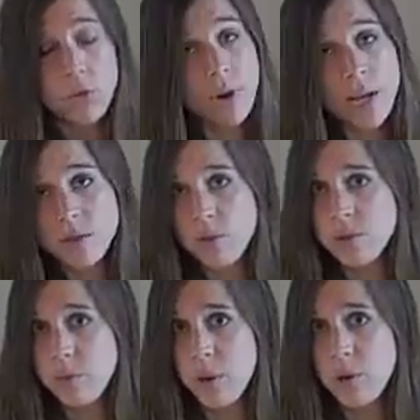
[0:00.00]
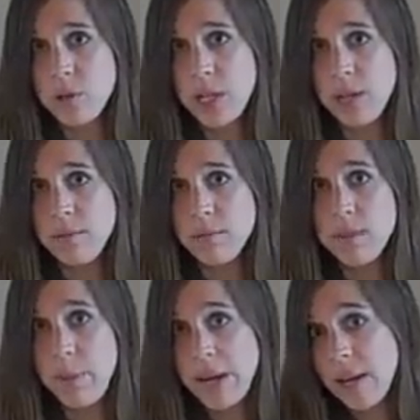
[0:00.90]
Great source of protein.
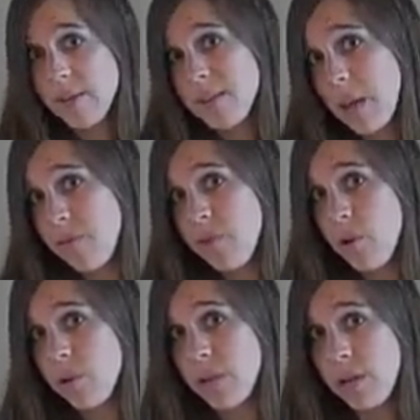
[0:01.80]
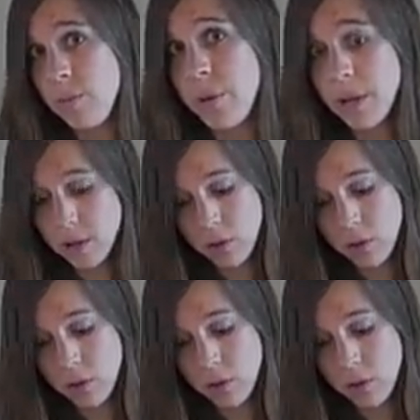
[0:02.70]
Depending on the type of yogurt that you pick,